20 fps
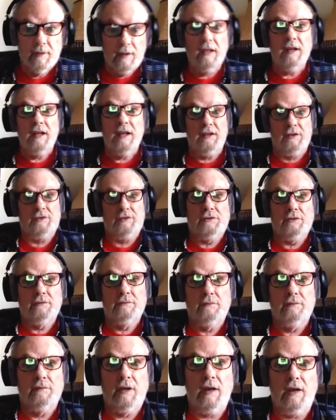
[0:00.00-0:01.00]
It is.
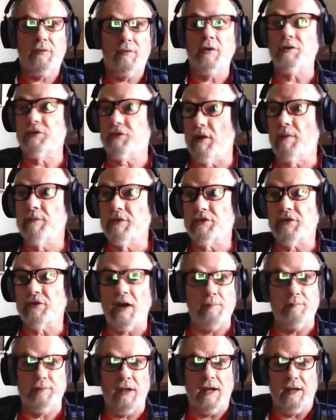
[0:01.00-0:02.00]
I've heard drummers try
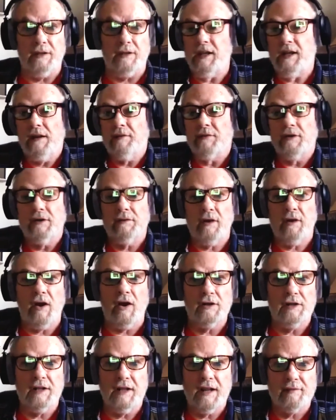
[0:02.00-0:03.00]
to play it, and they never
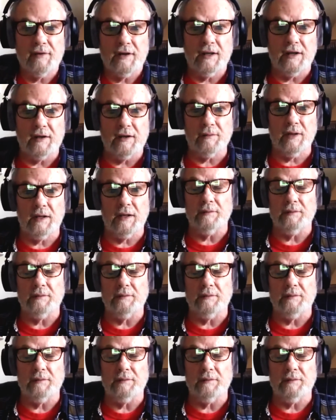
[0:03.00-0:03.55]
hardly no, ever get it. Right.